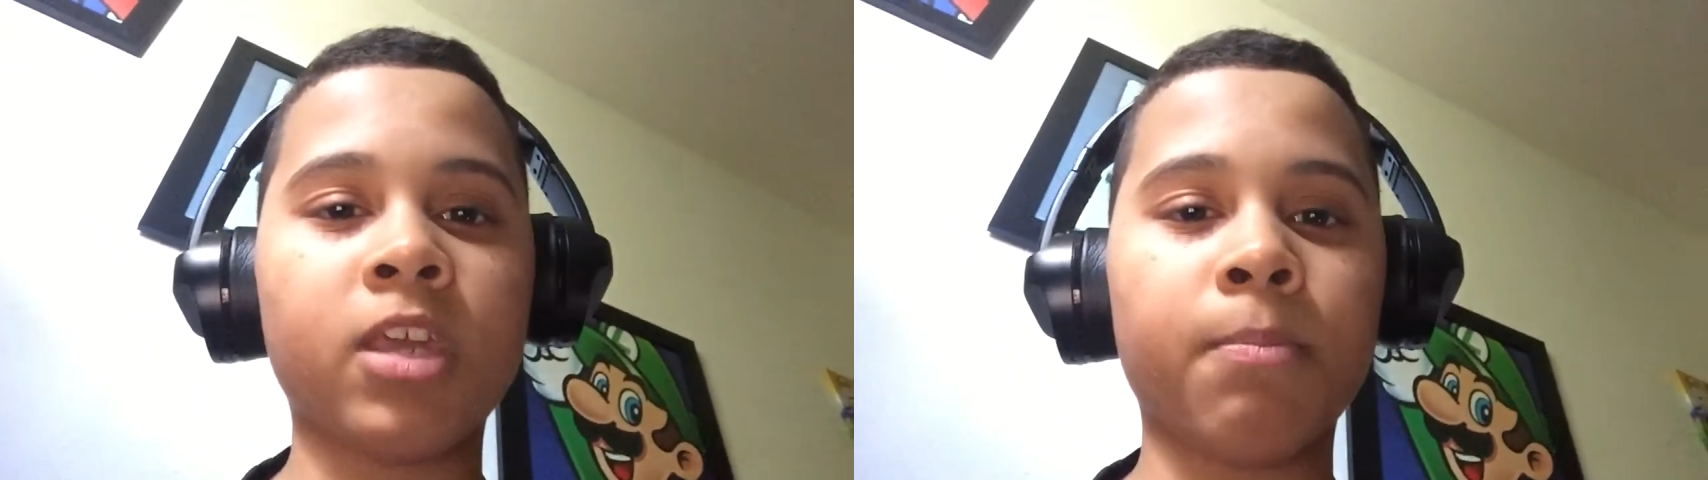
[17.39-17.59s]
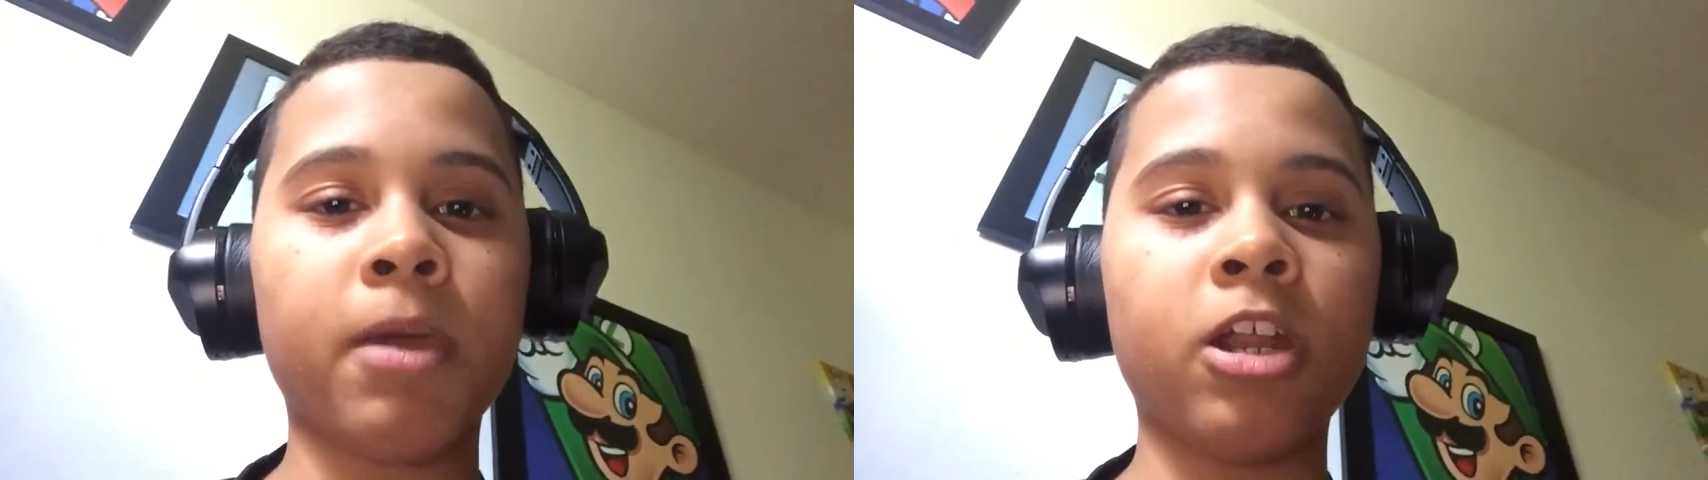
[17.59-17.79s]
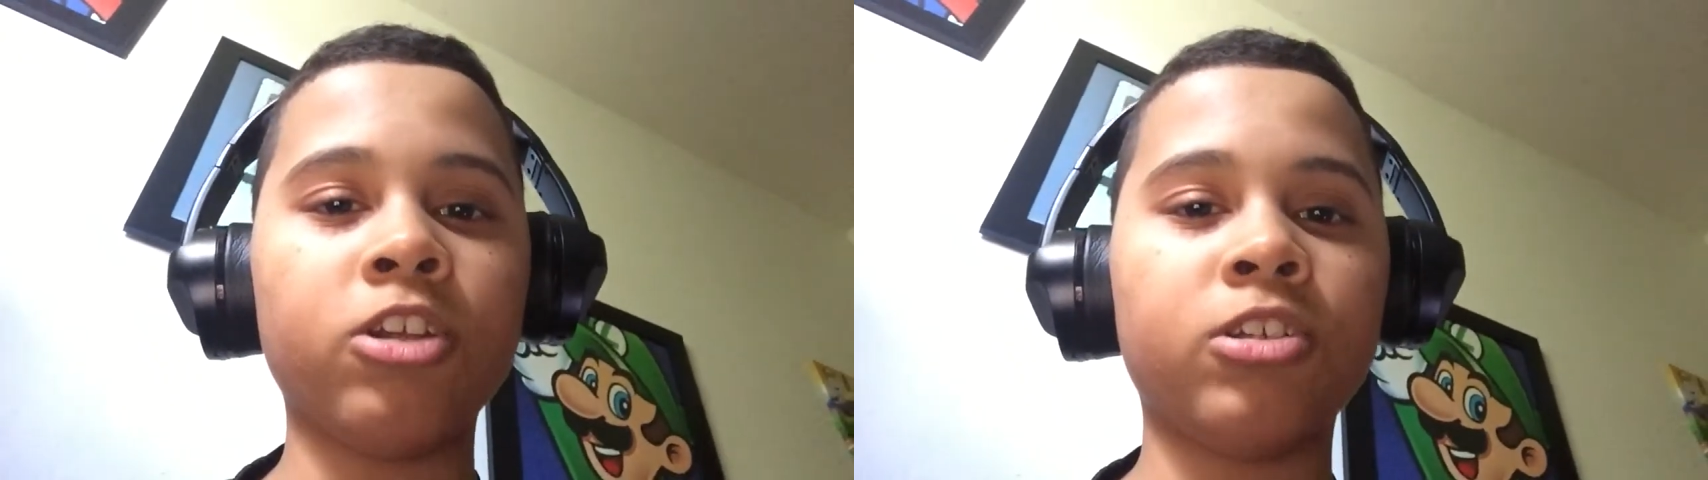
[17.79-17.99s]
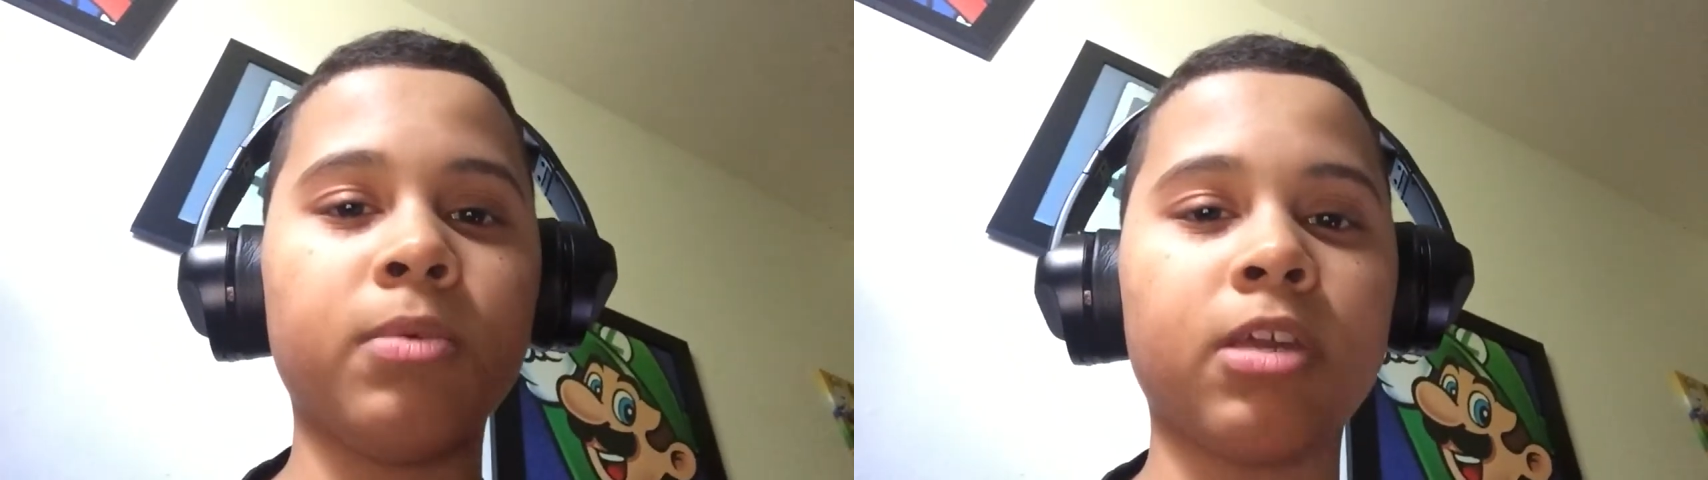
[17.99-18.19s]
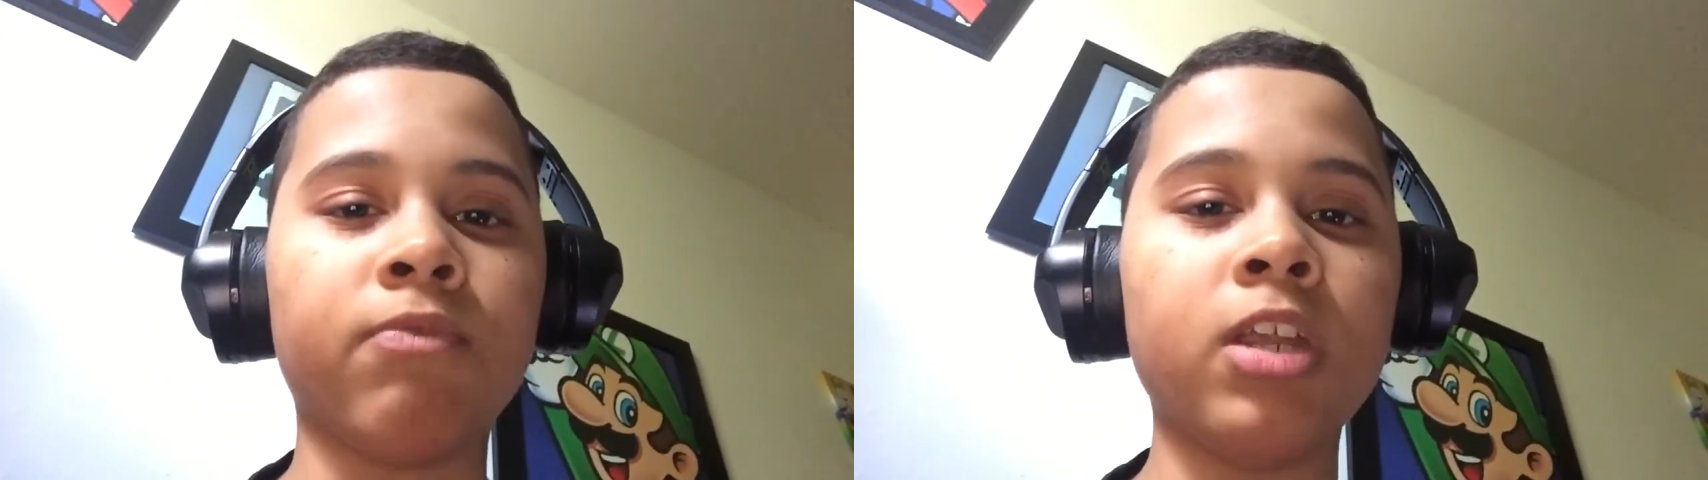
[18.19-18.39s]
get better to
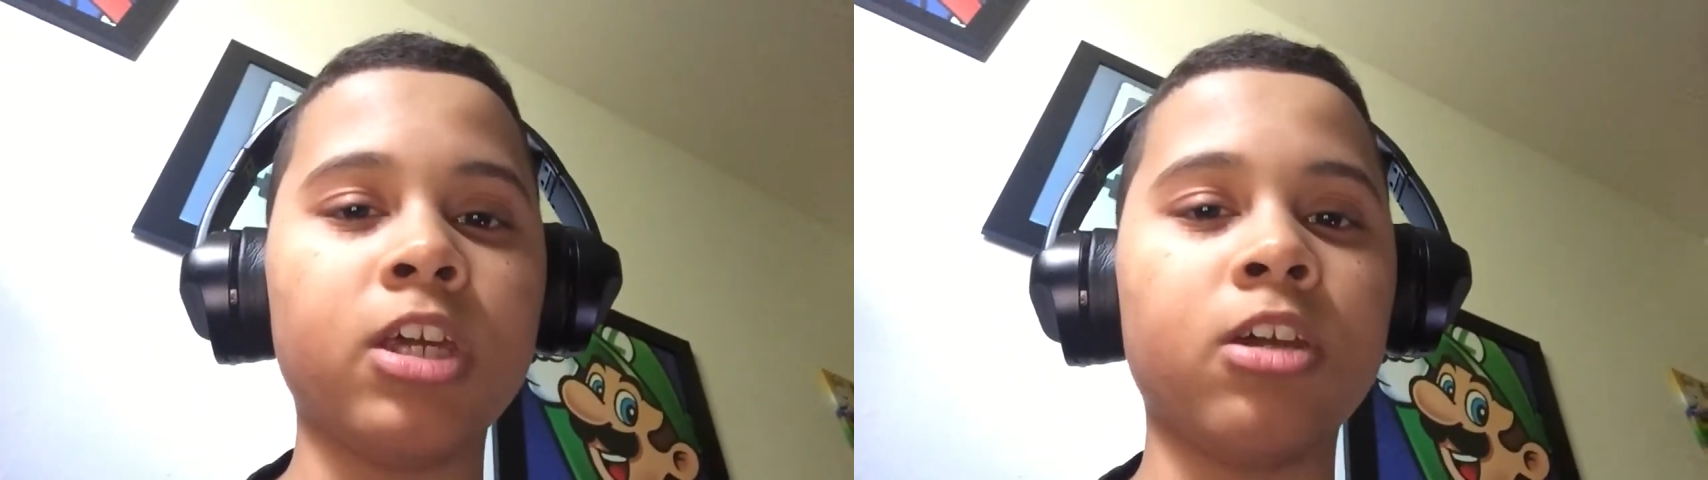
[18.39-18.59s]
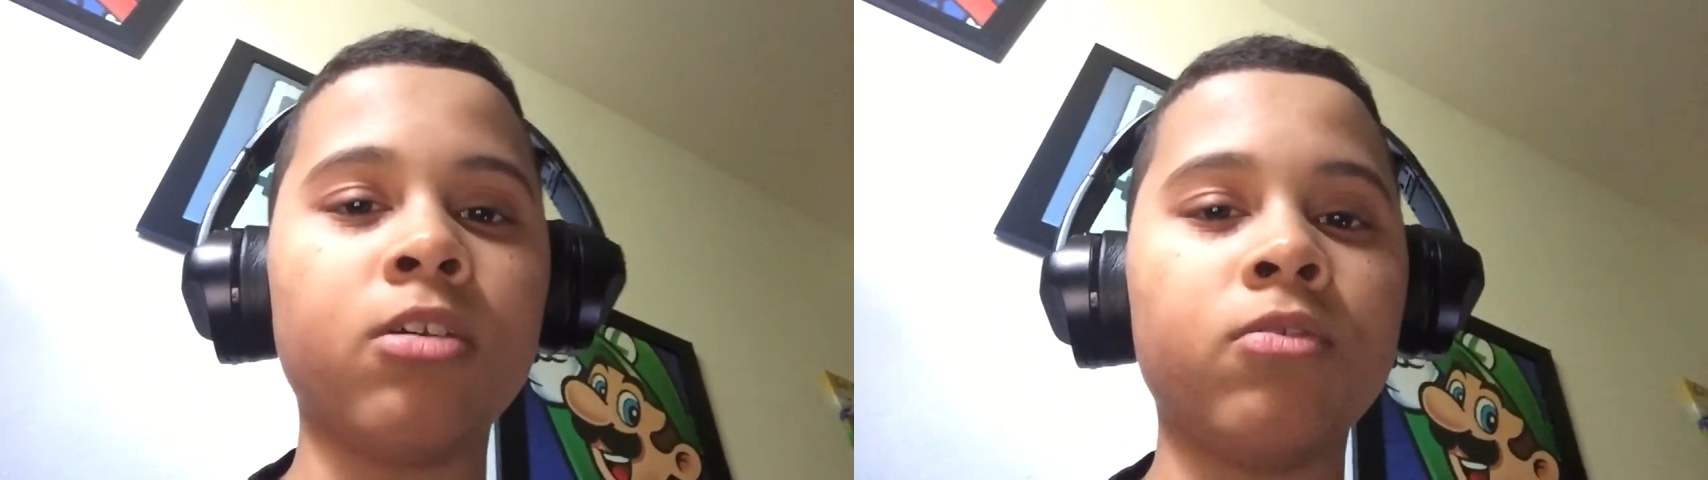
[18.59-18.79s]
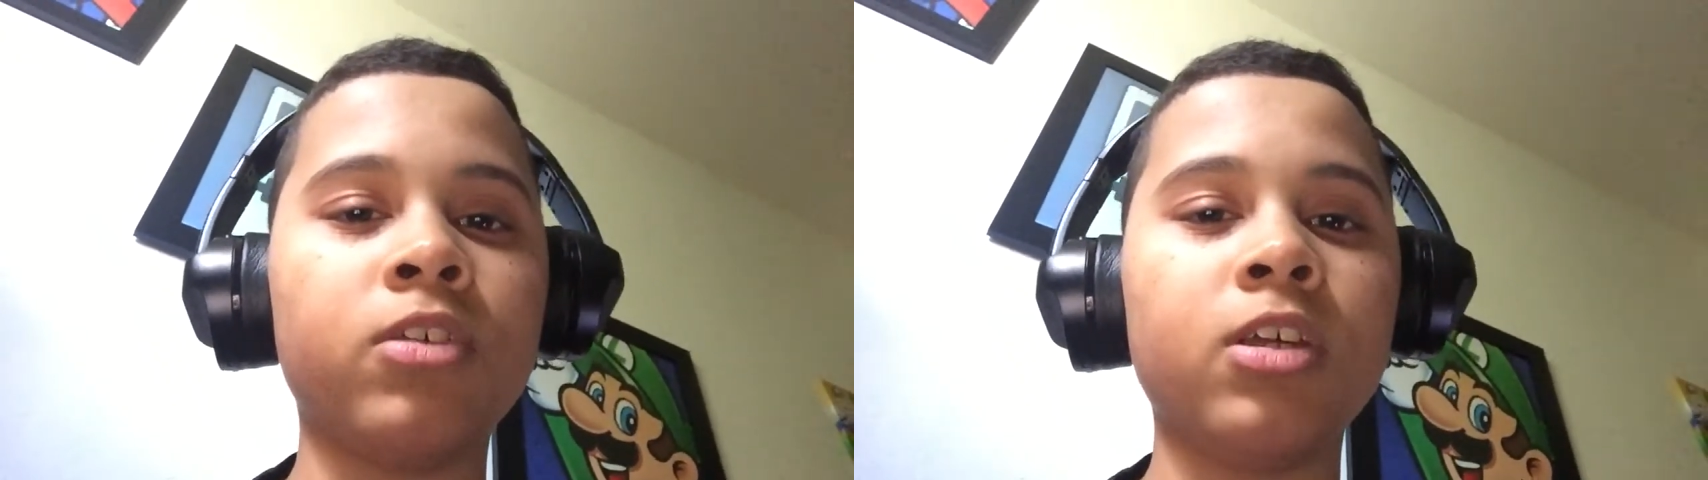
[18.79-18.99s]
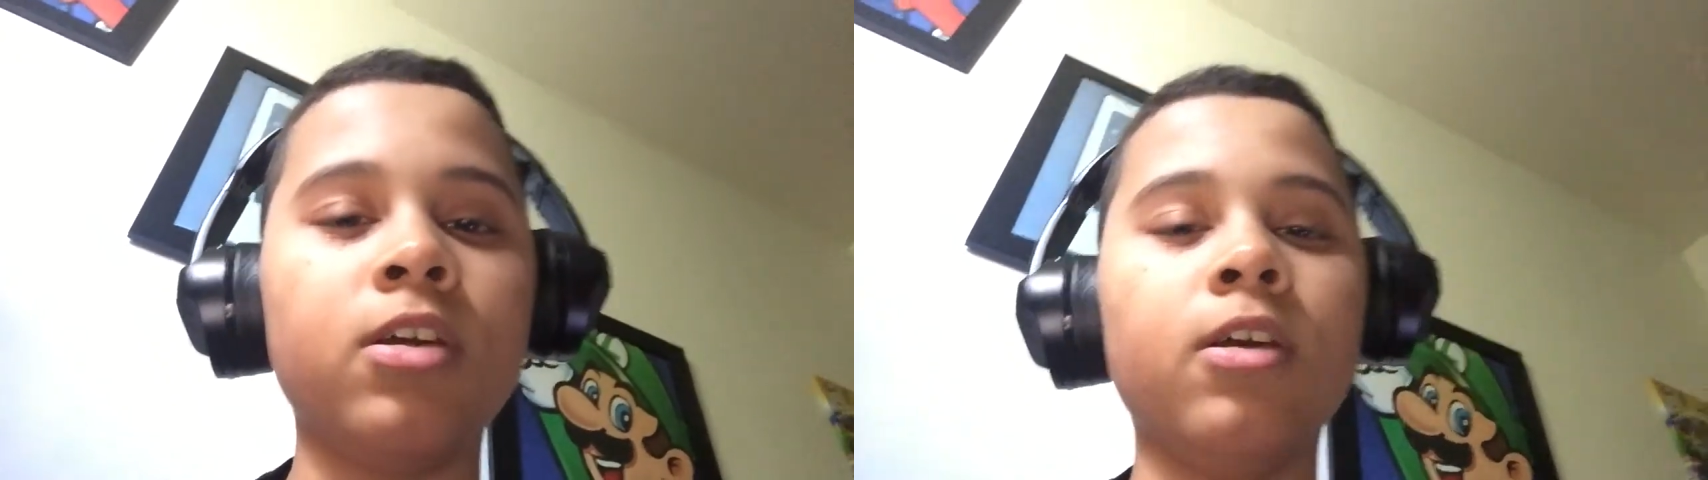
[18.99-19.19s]
make videos.